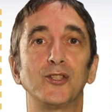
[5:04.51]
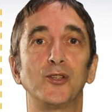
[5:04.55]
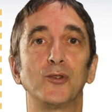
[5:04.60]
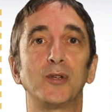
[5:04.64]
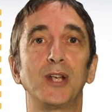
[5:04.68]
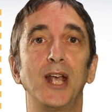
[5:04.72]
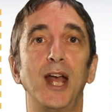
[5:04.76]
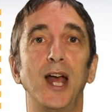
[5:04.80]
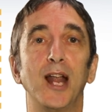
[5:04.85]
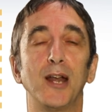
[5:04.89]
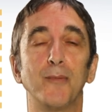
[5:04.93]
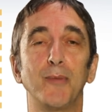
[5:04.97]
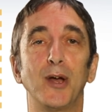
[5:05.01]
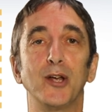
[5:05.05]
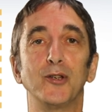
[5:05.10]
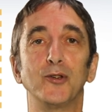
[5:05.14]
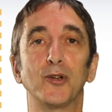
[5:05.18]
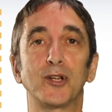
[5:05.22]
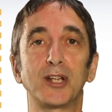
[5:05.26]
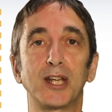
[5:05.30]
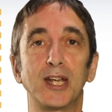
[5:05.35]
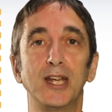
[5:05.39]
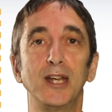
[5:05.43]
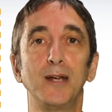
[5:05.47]
as you can about
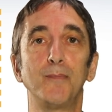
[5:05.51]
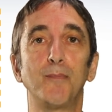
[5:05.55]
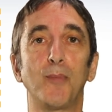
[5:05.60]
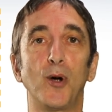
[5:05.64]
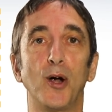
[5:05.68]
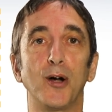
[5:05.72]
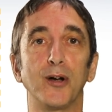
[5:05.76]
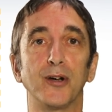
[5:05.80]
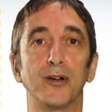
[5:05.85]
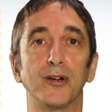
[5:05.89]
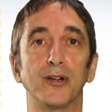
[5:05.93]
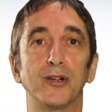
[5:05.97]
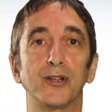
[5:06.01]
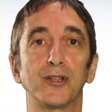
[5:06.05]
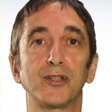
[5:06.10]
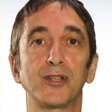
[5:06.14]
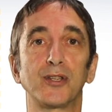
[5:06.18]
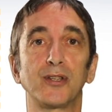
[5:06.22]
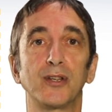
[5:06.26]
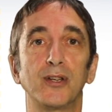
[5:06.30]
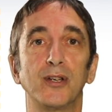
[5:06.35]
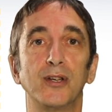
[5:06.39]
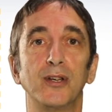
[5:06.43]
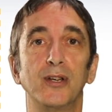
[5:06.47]
your key
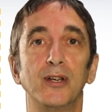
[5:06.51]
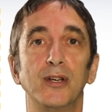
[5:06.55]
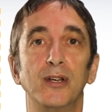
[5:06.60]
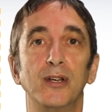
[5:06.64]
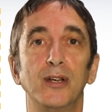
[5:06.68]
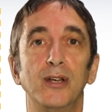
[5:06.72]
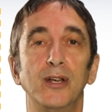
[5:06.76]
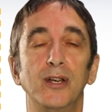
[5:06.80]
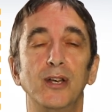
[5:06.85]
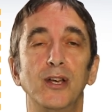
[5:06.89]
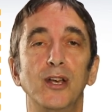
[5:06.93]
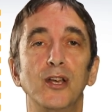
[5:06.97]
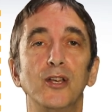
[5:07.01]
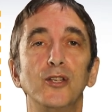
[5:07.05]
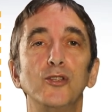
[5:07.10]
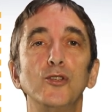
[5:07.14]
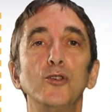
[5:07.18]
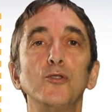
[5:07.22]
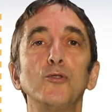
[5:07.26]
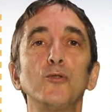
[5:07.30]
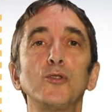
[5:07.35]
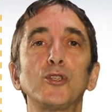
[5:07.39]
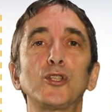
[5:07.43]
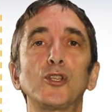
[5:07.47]
partners.
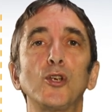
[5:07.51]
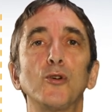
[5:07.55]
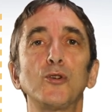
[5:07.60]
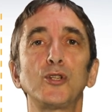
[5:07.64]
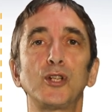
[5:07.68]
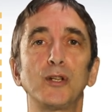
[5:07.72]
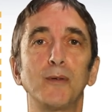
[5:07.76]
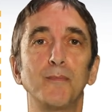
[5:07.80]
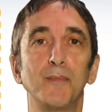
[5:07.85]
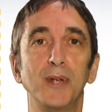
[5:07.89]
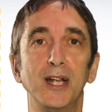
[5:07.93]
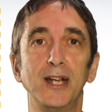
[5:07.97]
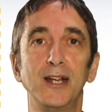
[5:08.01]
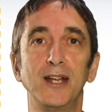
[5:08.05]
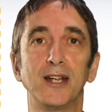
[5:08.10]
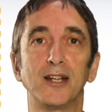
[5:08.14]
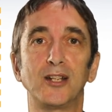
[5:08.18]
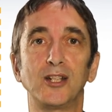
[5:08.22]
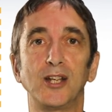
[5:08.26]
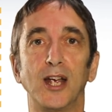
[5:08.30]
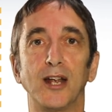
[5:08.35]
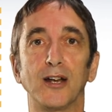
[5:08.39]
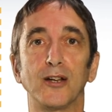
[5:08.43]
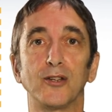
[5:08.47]
Use social media
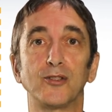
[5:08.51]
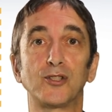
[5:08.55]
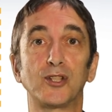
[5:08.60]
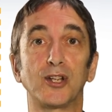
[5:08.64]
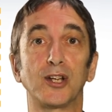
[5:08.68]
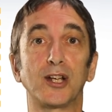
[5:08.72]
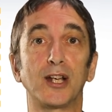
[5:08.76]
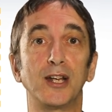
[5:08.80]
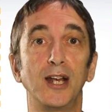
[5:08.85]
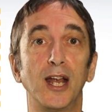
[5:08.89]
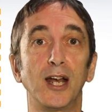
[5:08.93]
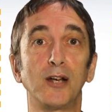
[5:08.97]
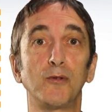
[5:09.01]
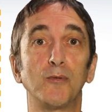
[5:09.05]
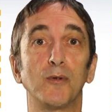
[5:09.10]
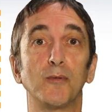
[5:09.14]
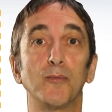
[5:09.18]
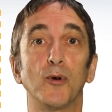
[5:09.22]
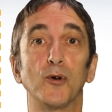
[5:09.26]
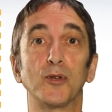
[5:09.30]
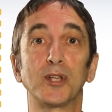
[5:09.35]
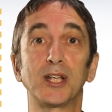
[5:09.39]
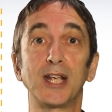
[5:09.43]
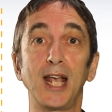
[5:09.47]
channels to connect with
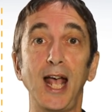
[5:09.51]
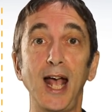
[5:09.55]
both